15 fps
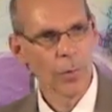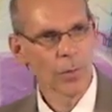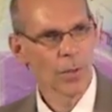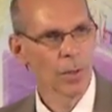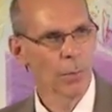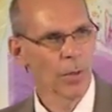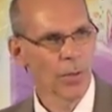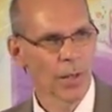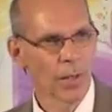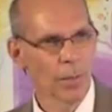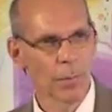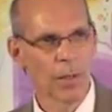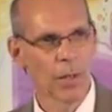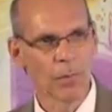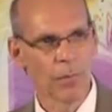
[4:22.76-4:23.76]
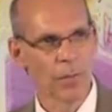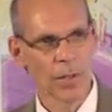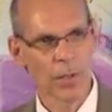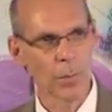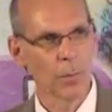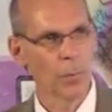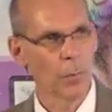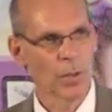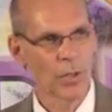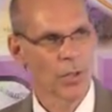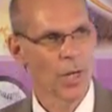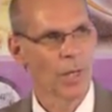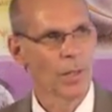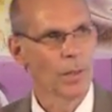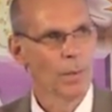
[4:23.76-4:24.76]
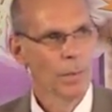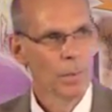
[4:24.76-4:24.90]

those that we think to be unfixable, we shun.